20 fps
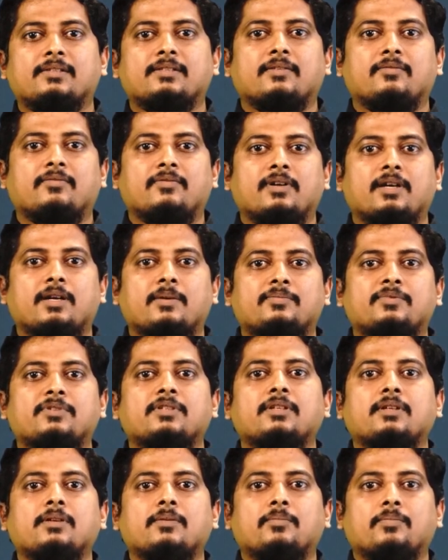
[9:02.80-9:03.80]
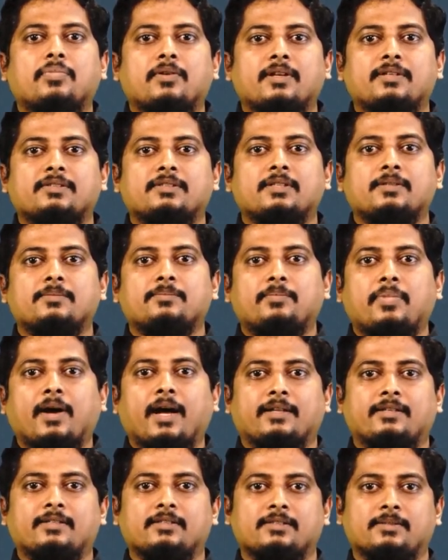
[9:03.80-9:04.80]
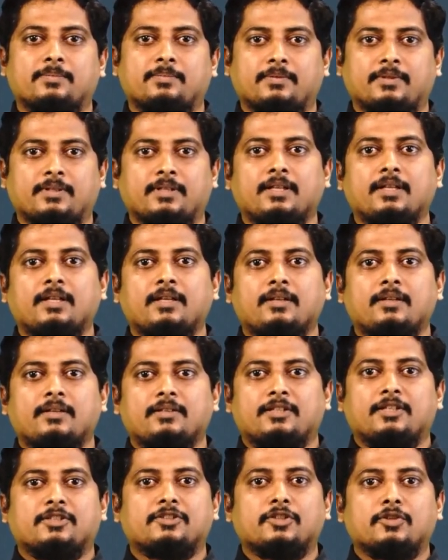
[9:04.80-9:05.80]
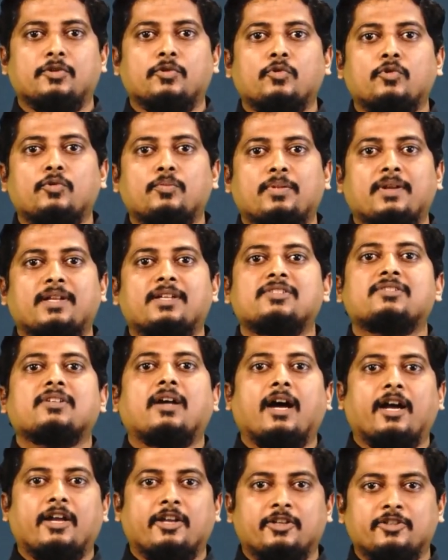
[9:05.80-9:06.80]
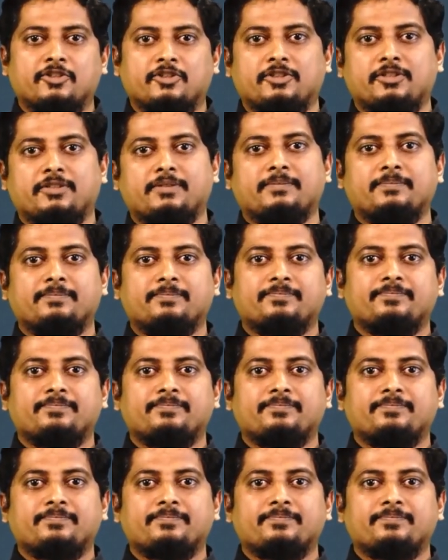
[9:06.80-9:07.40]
the verb's present participle, that's the root plus ing.